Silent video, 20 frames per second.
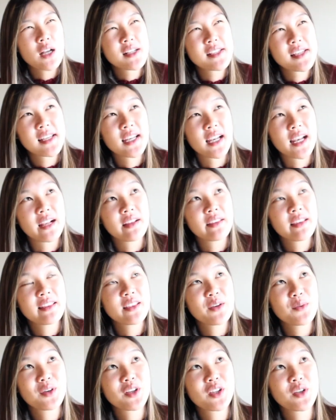in and I think
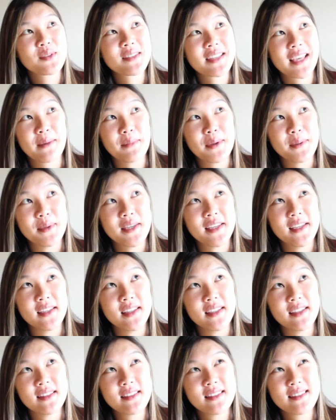they were closing at
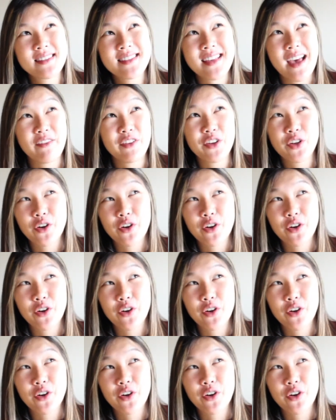maybe 7 or